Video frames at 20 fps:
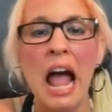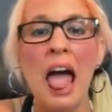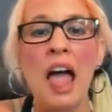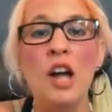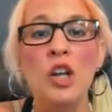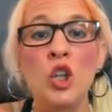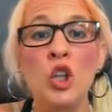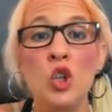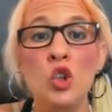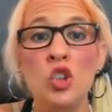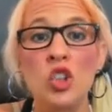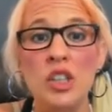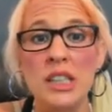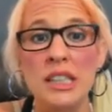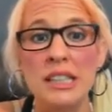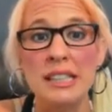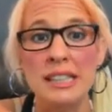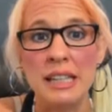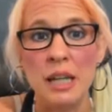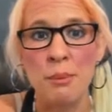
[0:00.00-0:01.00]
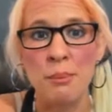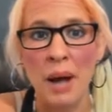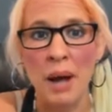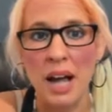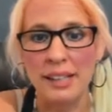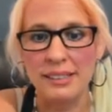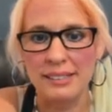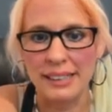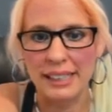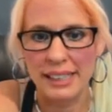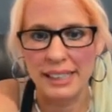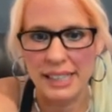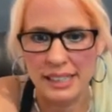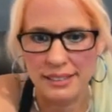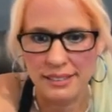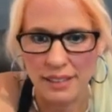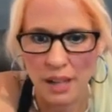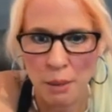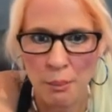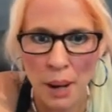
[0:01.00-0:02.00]
you should see a box like
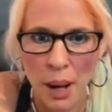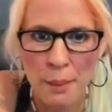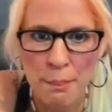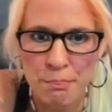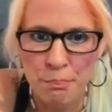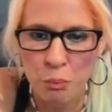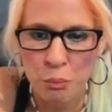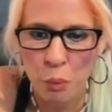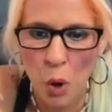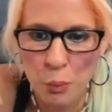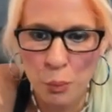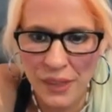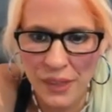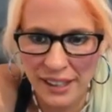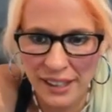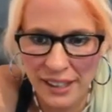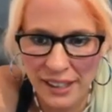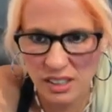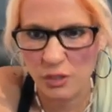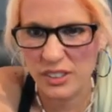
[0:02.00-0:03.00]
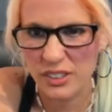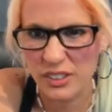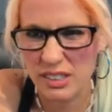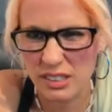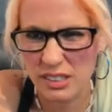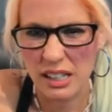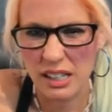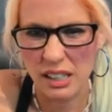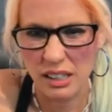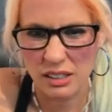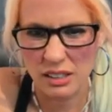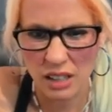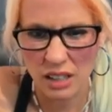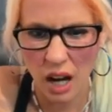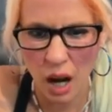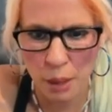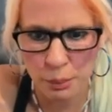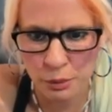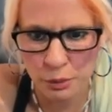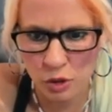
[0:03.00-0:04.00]
this come up. has different settings and
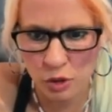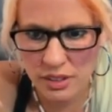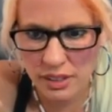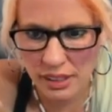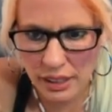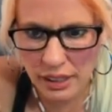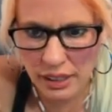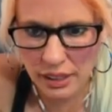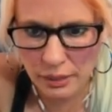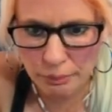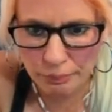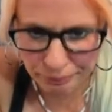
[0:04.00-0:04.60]
options in it.